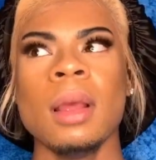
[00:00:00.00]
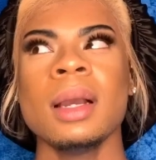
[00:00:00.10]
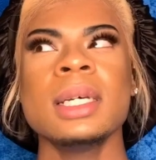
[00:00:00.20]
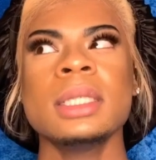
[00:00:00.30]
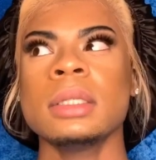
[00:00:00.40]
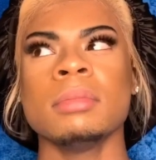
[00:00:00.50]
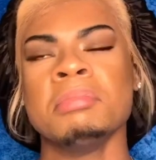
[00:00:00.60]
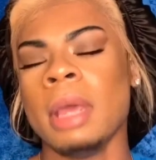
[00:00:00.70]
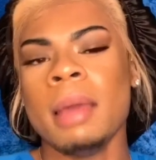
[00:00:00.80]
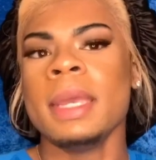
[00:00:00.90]
Because
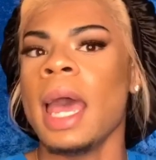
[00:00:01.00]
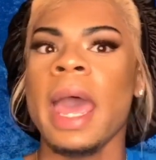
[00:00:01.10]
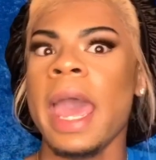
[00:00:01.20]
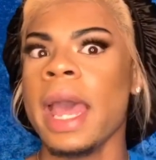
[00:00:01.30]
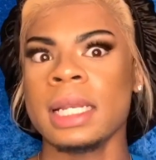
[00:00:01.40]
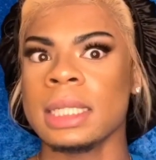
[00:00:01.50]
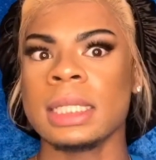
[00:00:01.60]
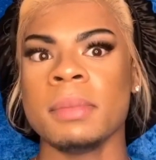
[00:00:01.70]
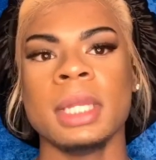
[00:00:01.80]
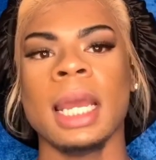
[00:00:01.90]
maybe I had did
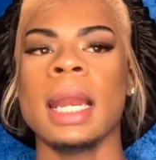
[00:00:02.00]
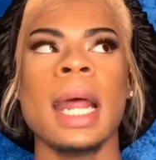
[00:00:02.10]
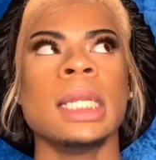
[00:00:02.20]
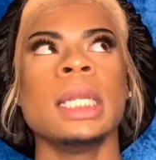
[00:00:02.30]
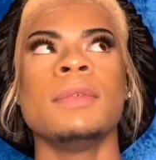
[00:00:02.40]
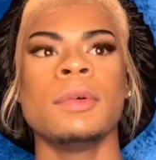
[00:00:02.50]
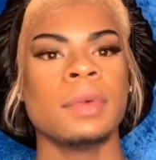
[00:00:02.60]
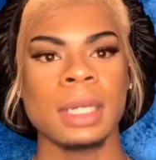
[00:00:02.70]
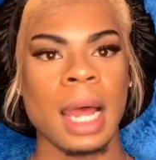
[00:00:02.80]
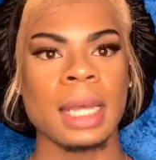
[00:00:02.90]
something and I didn't even
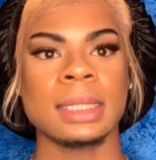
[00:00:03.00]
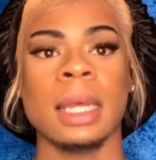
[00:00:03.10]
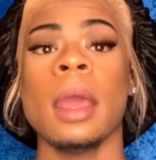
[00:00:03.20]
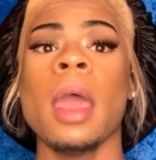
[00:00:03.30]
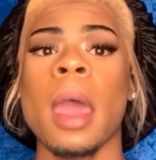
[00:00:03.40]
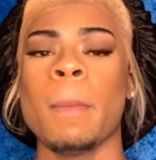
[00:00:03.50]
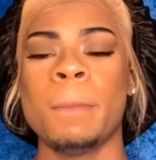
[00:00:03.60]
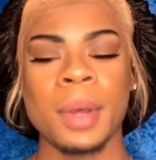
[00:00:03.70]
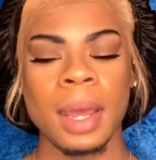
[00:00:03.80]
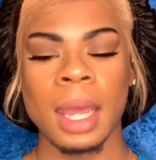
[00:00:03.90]
realize it.
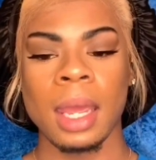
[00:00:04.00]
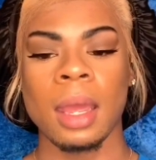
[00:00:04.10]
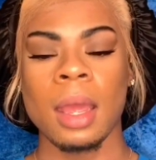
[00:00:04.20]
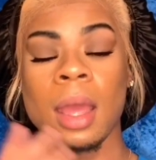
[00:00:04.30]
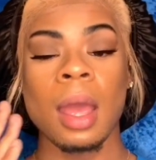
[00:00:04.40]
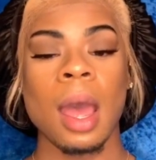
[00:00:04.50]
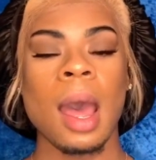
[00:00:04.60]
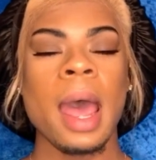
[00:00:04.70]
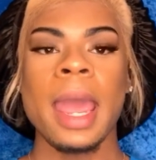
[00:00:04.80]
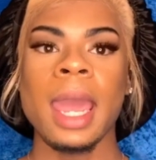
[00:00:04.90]
But
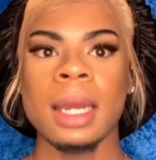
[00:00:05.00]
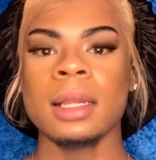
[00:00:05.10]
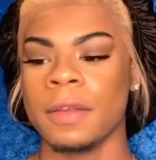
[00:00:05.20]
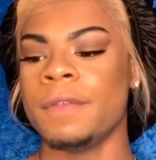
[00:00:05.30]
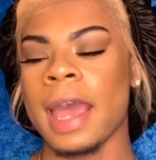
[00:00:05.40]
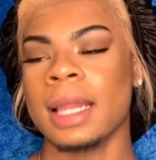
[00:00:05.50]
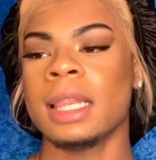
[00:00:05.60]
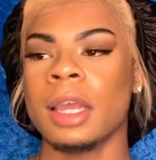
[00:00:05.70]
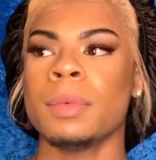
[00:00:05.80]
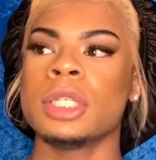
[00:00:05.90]
I hated the fact
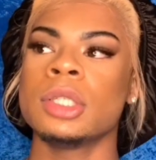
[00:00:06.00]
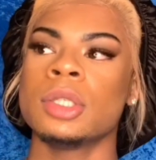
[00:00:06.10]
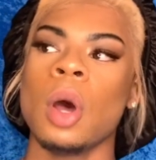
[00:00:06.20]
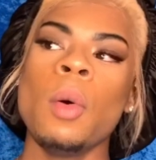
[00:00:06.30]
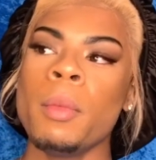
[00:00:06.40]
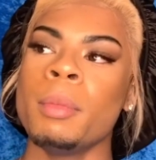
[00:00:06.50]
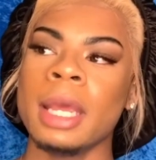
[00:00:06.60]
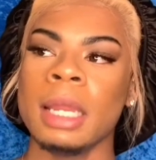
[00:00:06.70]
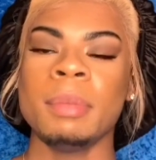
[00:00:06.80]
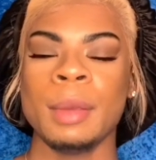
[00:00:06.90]
there were so
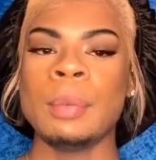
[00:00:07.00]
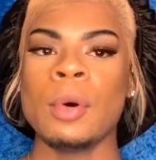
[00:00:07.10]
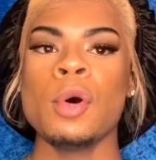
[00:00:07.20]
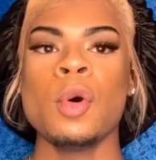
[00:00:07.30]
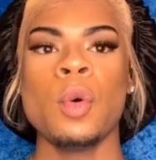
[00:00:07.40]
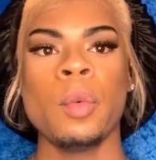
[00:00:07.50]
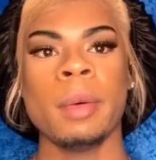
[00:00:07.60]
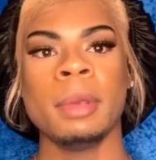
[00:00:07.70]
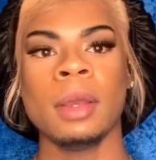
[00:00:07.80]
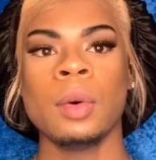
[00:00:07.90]
many people who would
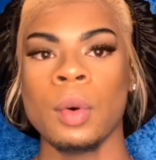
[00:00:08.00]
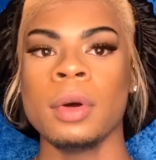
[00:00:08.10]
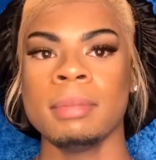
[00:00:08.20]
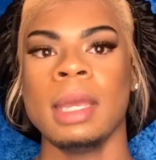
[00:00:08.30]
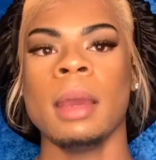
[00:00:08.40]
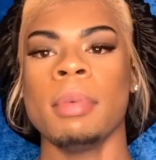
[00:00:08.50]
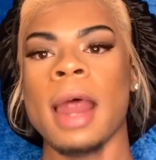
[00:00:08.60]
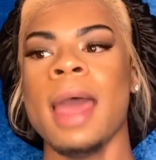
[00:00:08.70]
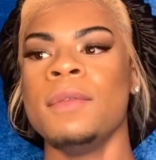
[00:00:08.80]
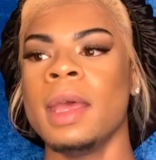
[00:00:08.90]
be cool with me in
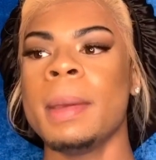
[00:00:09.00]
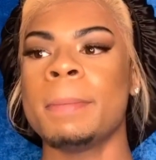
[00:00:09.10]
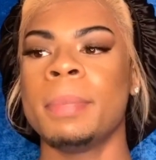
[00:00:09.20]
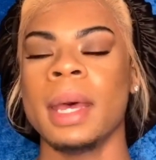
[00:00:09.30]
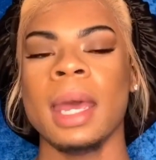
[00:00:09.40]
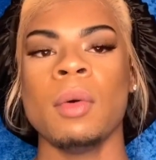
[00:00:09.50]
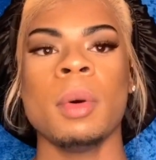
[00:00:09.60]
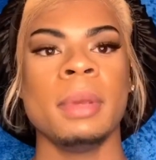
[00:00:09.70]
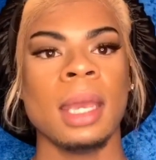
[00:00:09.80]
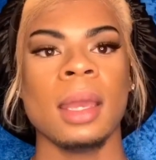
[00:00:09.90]
private, but
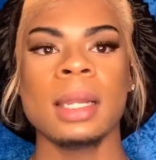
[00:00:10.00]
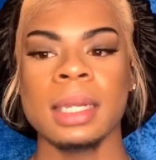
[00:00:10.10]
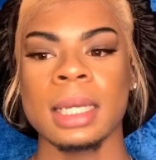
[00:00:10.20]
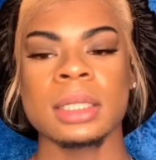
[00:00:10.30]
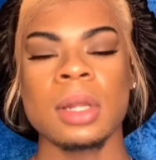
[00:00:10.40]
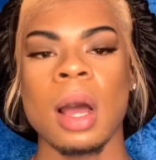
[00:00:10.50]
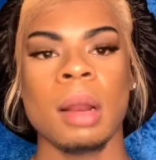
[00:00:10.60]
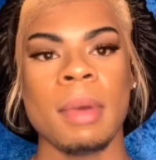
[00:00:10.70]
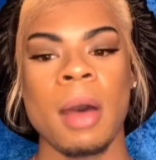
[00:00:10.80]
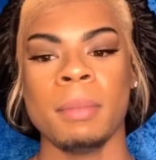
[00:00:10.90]
would be in cliques talking
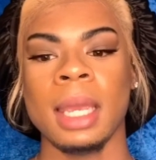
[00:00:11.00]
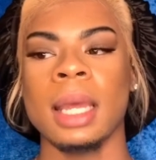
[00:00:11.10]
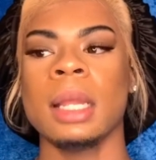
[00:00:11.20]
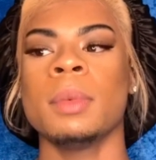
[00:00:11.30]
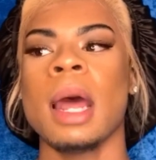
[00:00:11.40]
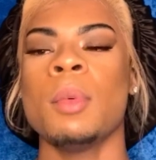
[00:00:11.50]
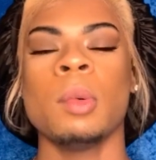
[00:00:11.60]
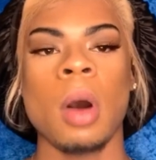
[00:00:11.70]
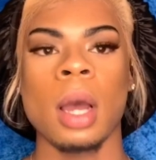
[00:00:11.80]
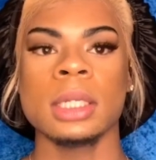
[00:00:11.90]
about me. And then when I would
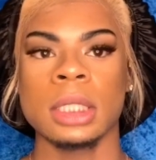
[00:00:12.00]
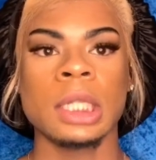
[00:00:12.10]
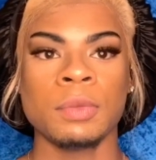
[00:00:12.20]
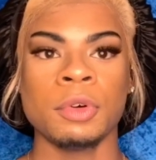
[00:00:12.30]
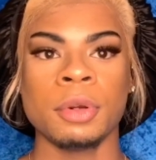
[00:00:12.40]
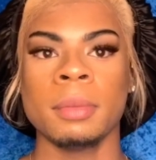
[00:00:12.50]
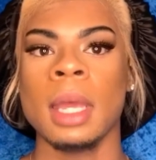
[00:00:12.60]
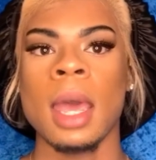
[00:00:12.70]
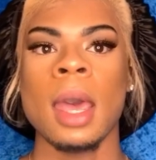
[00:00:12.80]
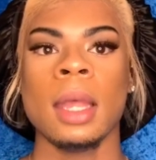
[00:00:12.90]
walk into the room,
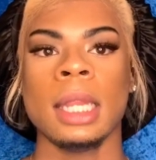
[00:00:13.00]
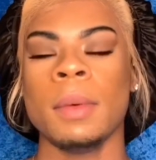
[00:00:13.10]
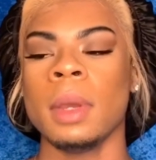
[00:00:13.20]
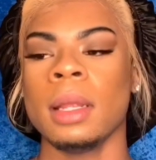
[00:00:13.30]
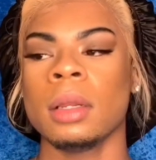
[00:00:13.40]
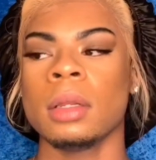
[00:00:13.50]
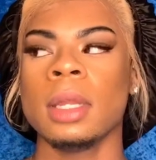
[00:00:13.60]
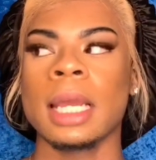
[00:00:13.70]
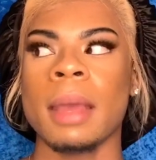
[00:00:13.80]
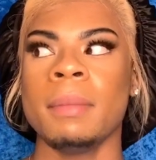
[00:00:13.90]
they would
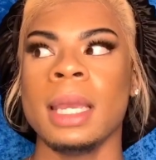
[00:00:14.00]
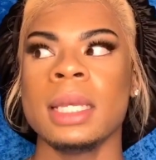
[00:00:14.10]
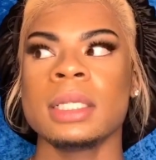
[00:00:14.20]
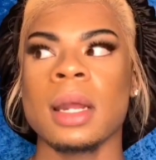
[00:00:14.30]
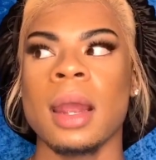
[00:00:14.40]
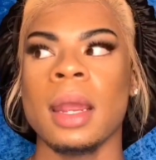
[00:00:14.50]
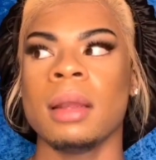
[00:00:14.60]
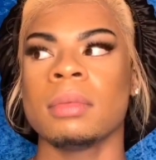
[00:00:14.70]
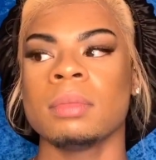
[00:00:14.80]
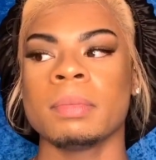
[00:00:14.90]
look at me,
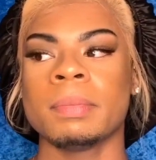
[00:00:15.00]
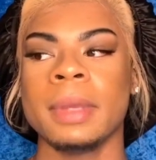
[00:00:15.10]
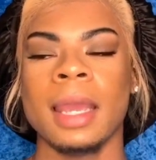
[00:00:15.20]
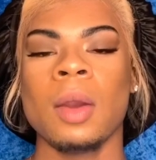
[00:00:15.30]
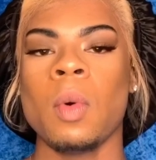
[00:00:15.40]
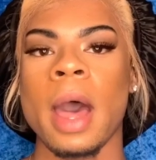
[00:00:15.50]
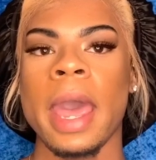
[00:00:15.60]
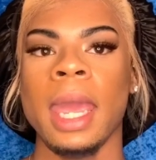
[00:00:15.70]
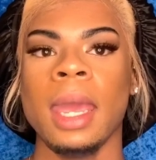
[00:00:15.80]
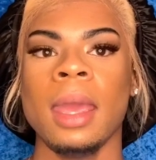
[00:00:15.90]
start being
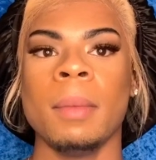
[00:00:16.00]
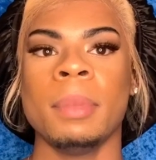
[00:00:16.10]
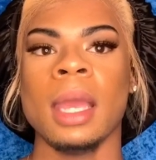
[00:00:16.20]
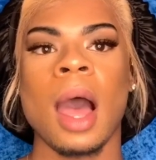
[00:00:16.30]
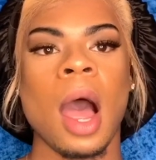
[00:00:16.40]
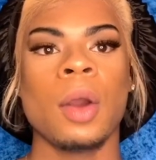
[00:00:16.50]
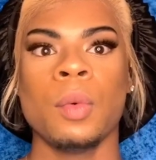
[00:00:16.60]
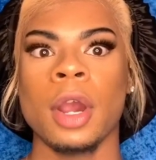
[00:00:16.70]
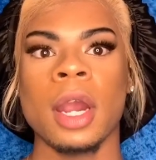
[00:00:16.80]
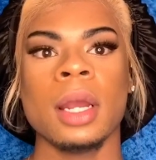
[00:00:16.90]
quiet, be
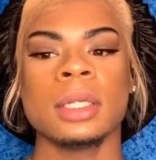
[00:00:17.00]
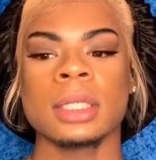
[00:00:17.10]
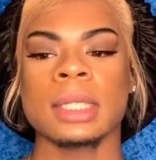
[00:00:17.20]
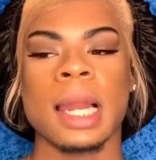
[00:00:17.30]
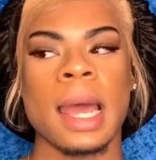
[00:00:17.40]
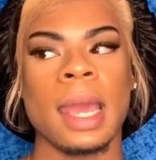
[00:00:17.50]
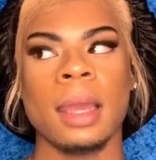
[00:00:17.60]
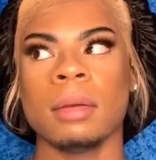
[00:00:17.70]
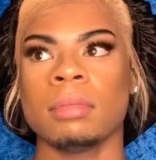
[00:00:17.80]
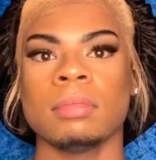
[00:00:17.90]
awkward, just like...